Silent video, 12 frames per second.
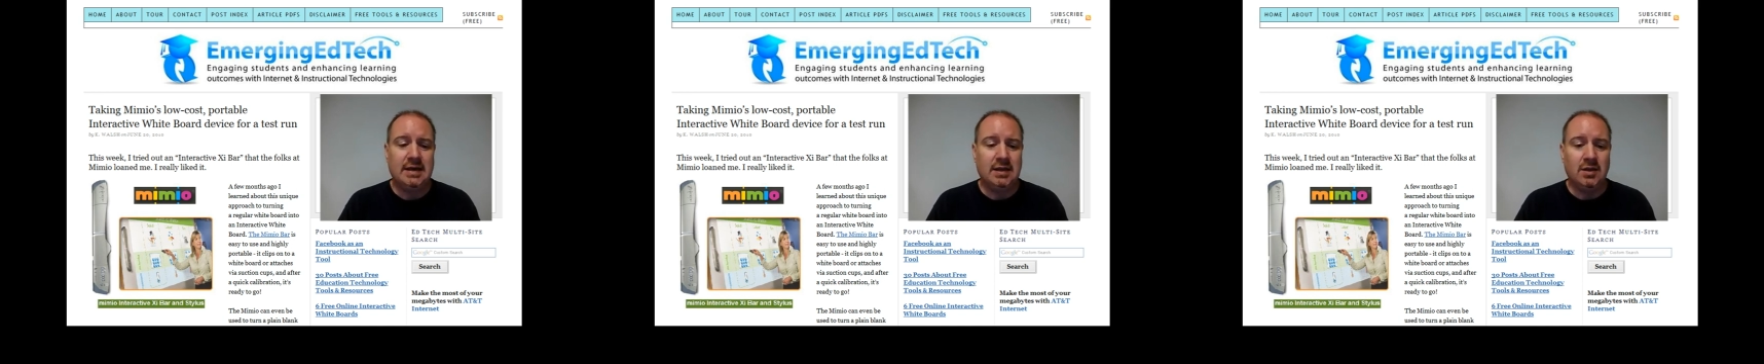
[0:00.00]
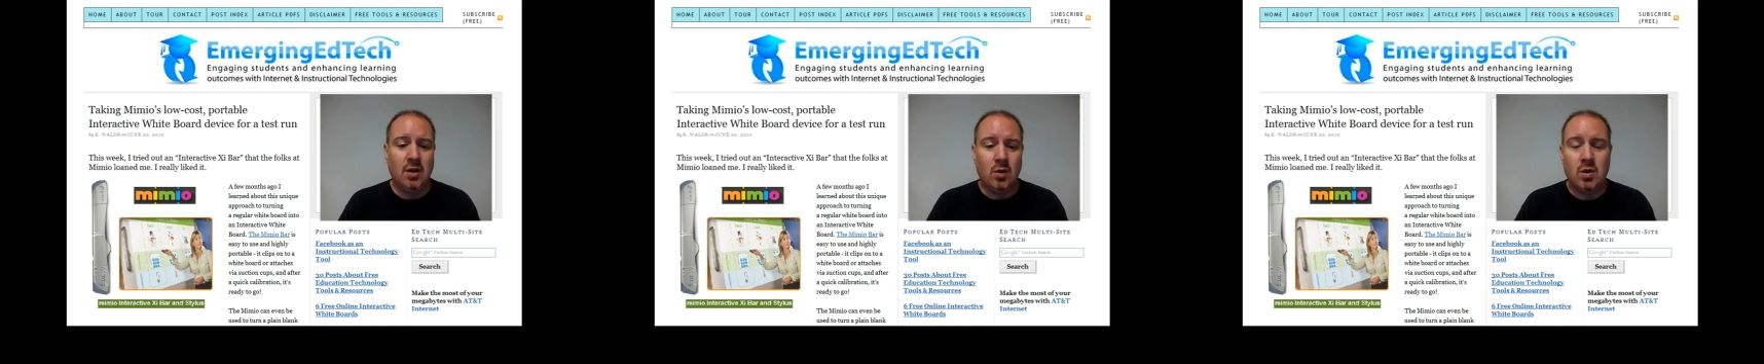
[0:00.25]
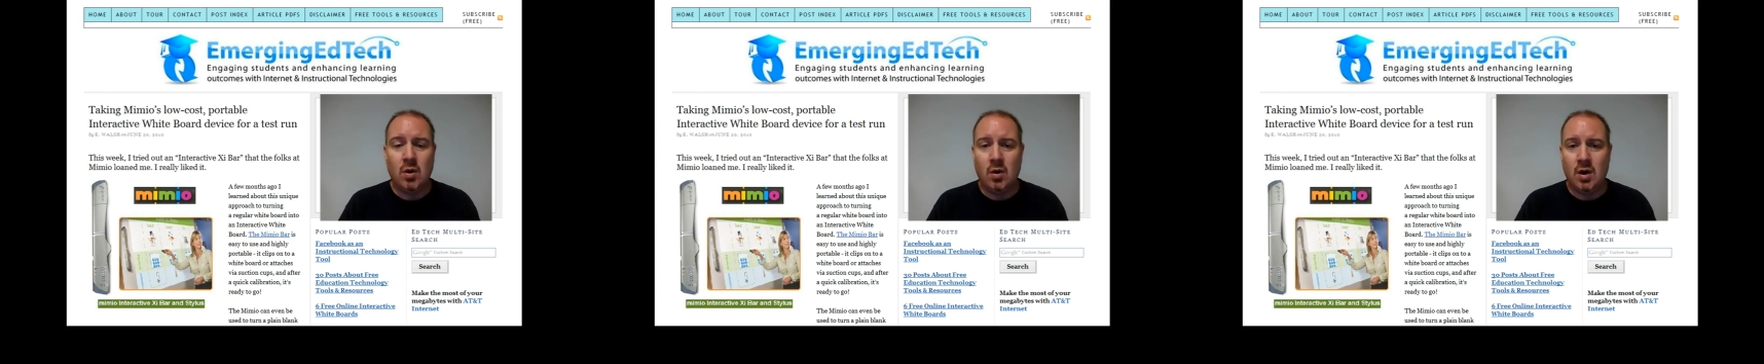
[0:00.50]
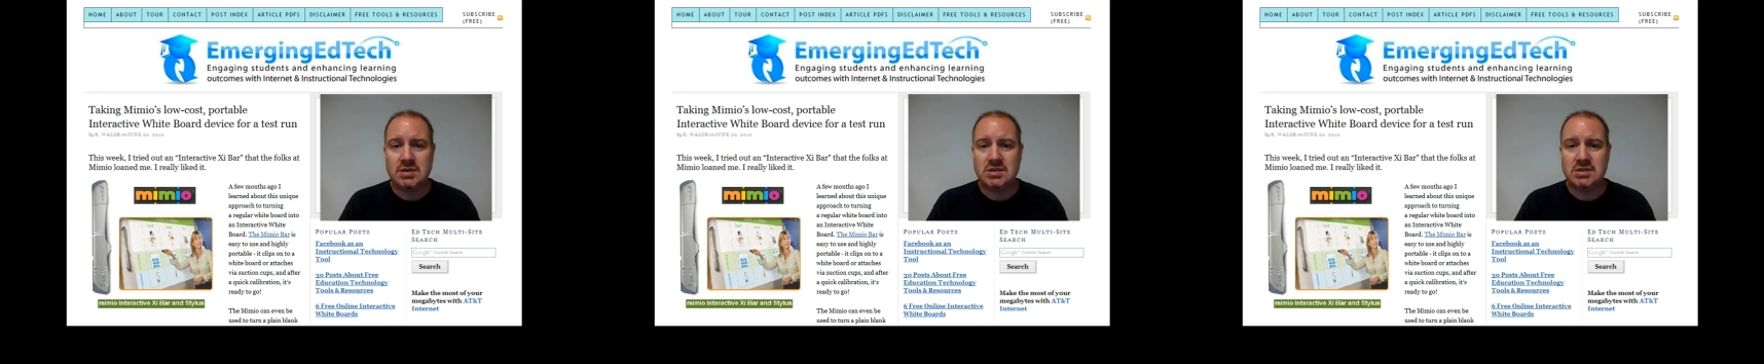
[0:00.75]

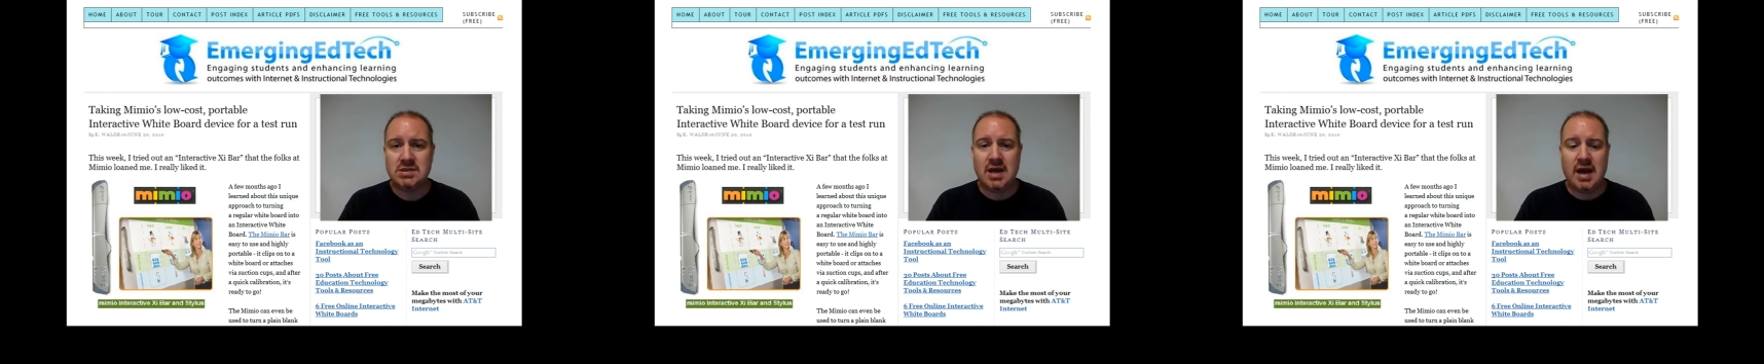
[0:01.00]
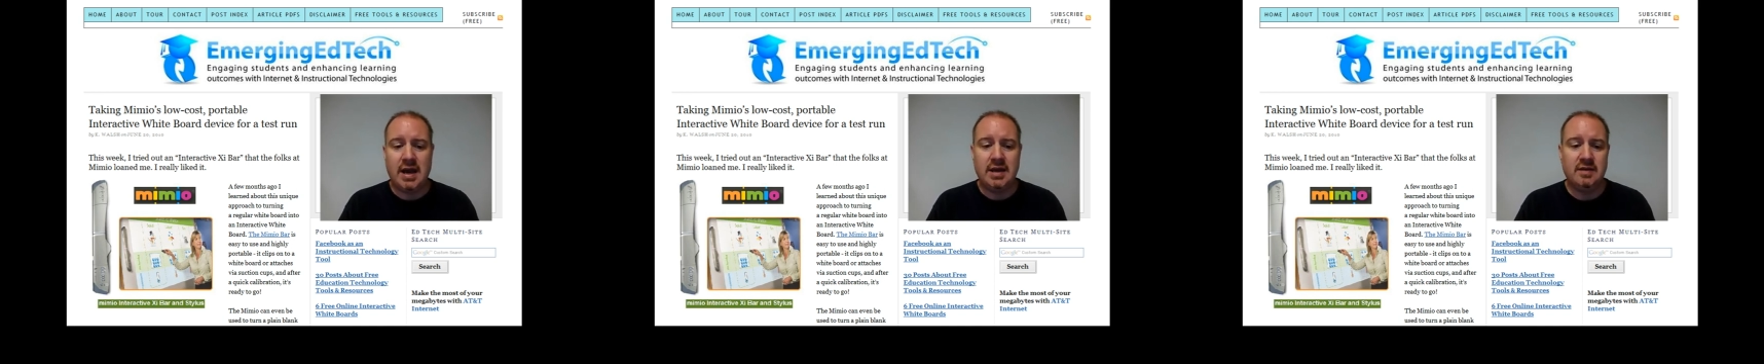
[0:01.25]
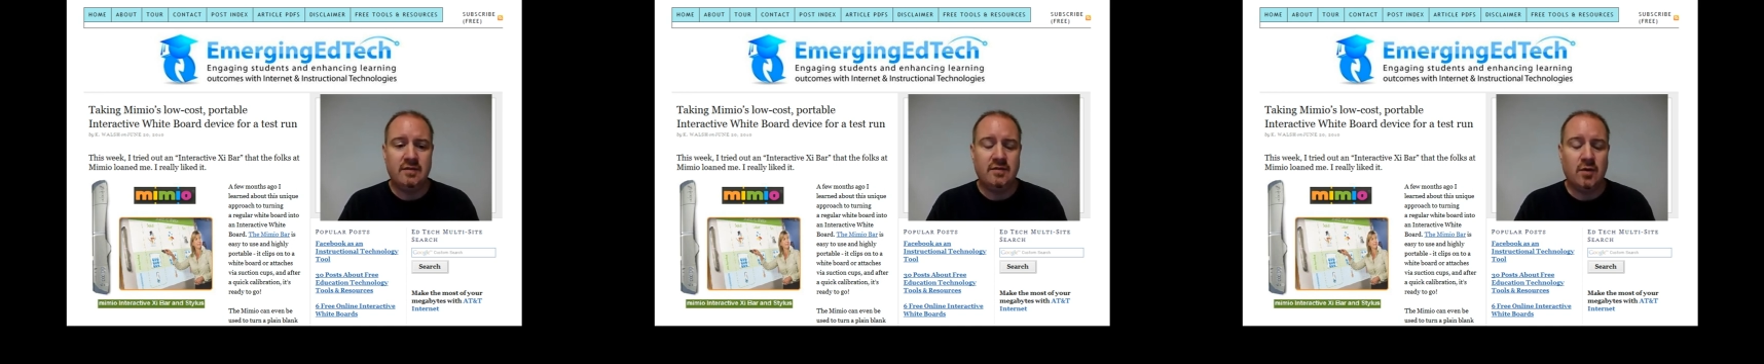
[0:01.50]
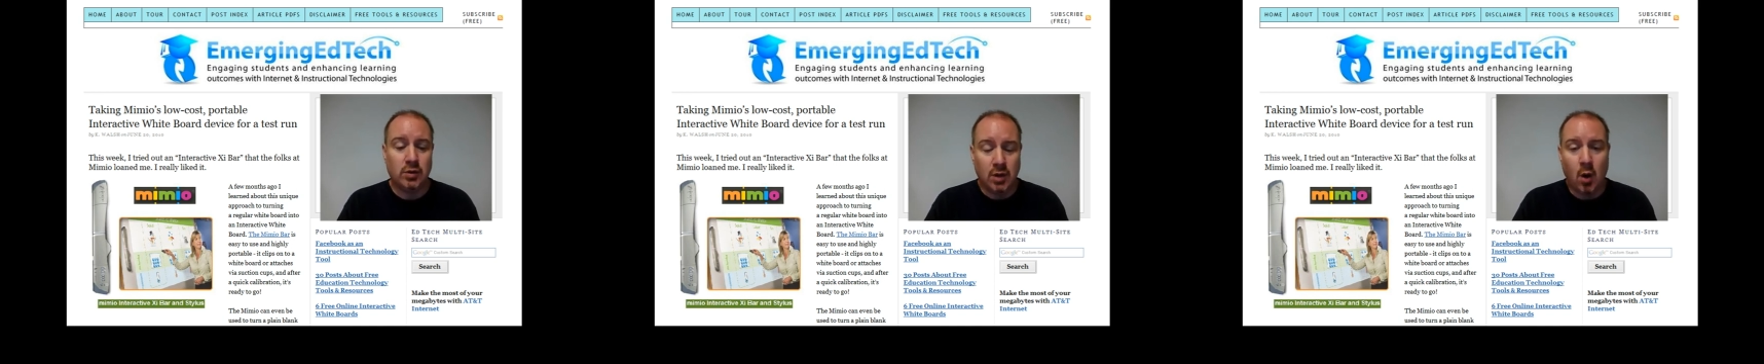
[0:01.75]
low-cost kind
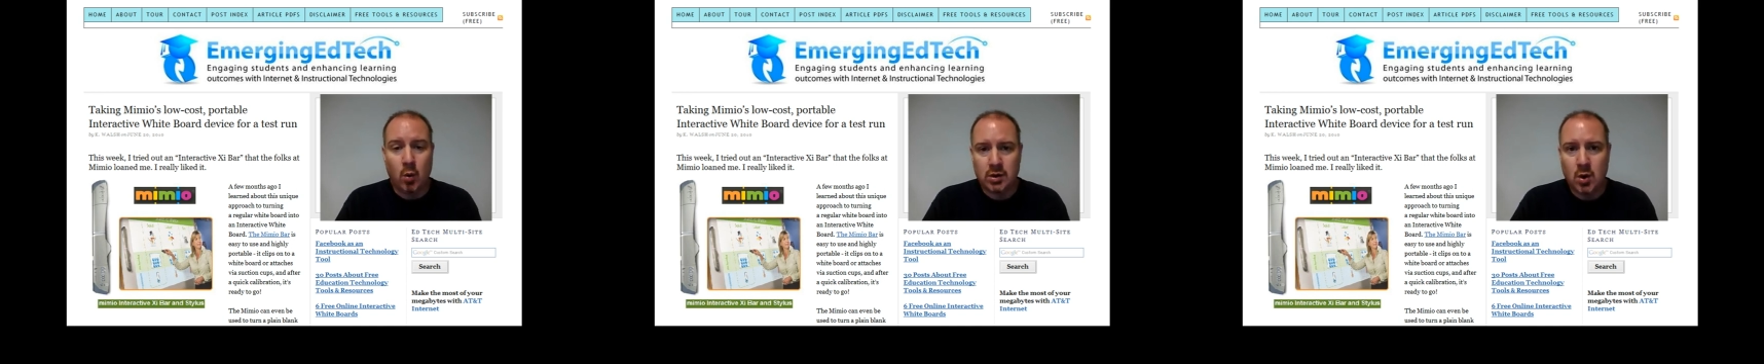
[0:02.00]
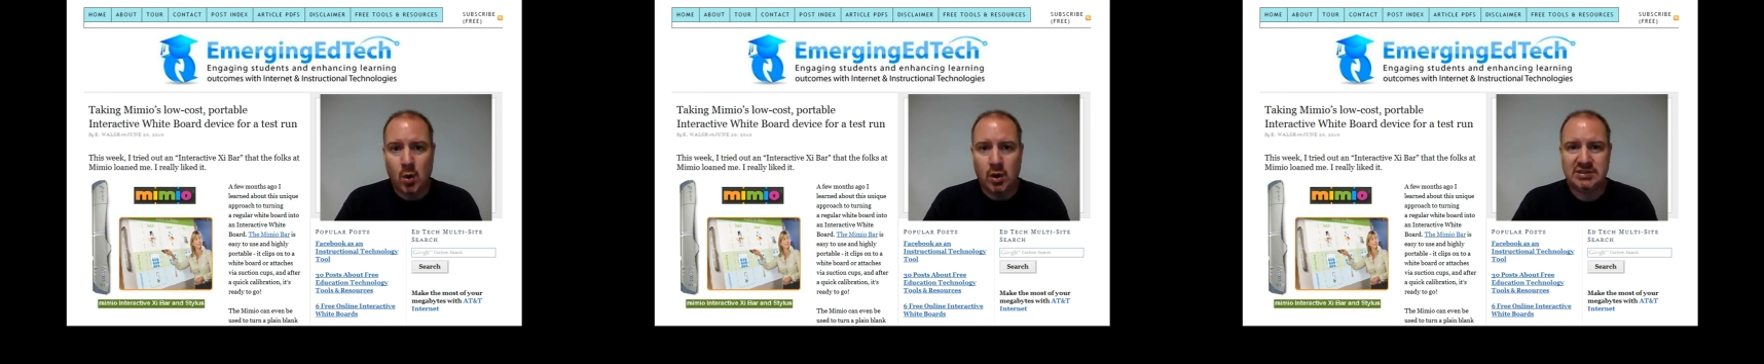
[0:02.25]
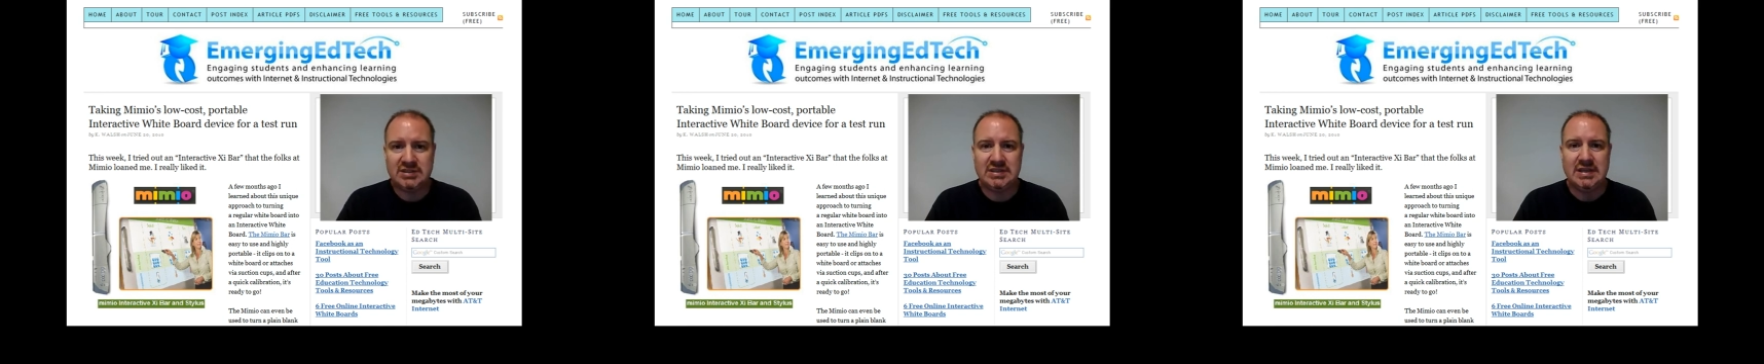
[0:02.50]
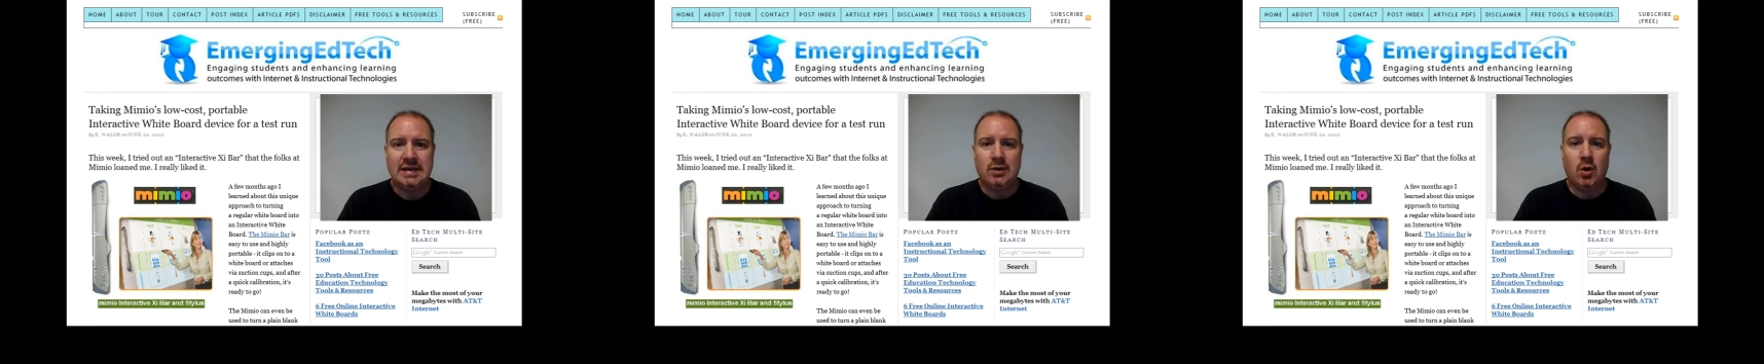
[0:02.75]
of, or lower-cost